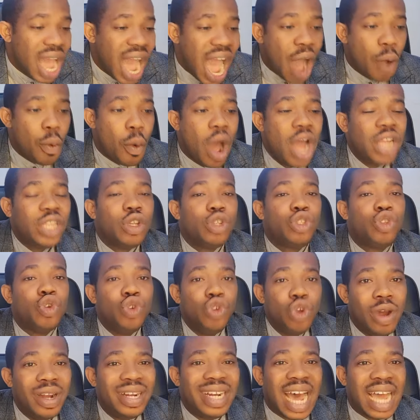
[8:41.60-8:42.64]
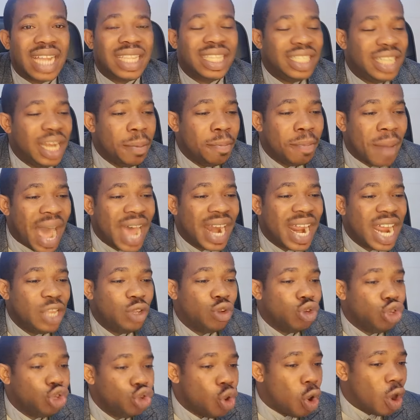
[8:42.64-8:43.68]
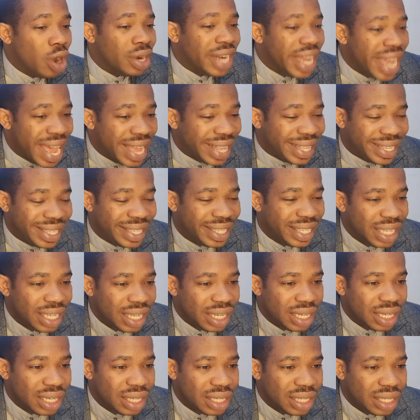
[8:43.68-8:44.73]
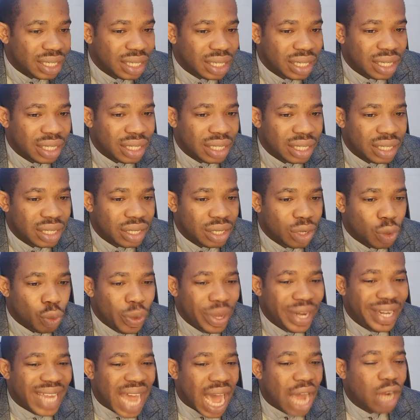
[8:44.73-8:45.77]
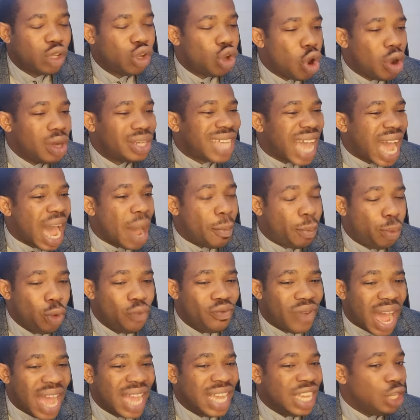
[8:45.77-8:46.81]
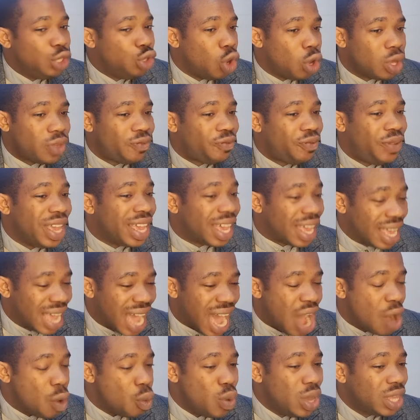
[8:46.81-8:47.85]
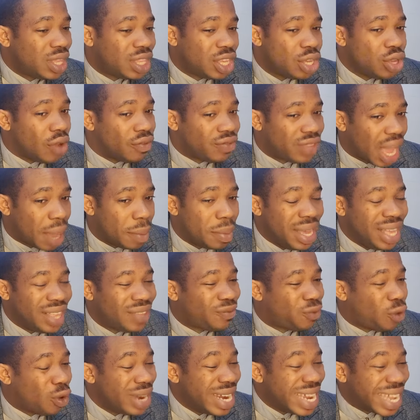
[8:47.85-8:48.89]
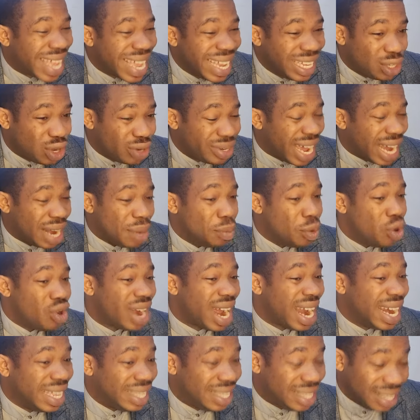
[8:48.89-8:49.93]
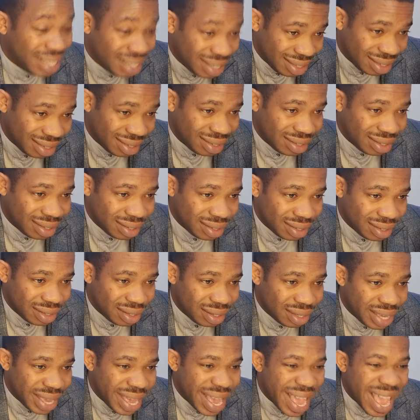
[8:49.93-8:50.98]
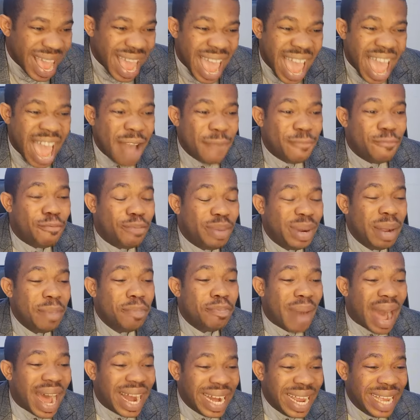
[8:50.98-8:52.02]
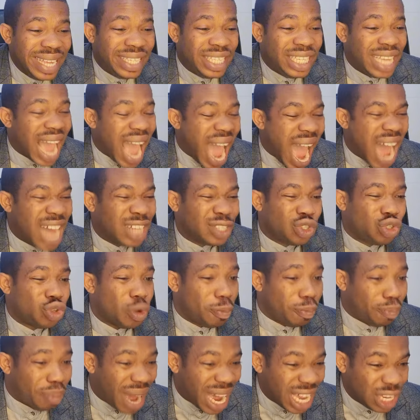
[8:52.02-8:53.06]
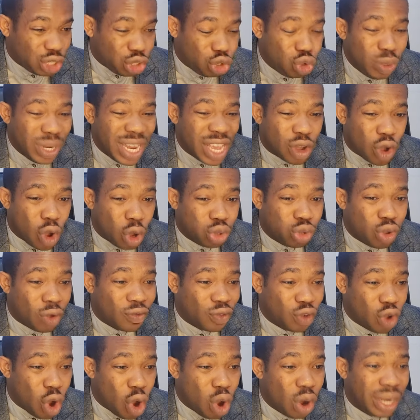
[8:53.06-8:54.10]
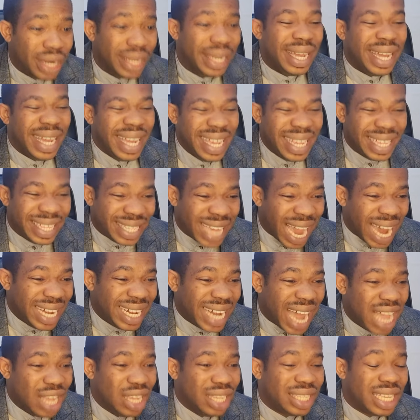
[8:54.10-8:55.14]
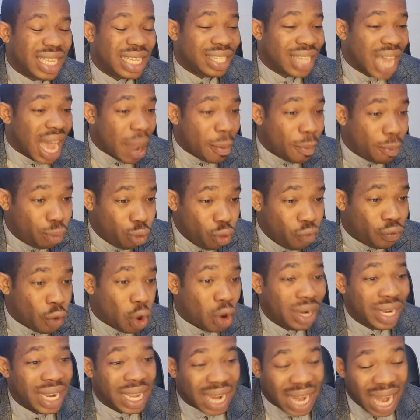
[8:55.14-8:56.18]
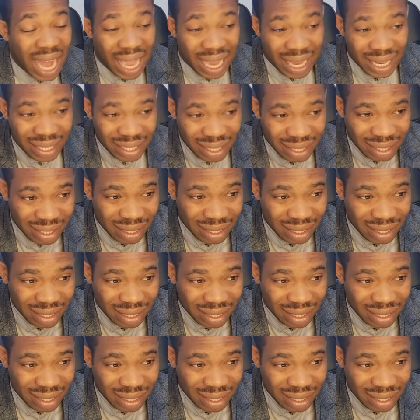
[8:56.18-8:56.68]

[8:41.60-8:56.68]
I want you to know that the marriage you do on earth without God's approval is just fake and wasting of time. It's fornication and morality. Every marriage has to pass through the court of God. It's either it is approved or declined.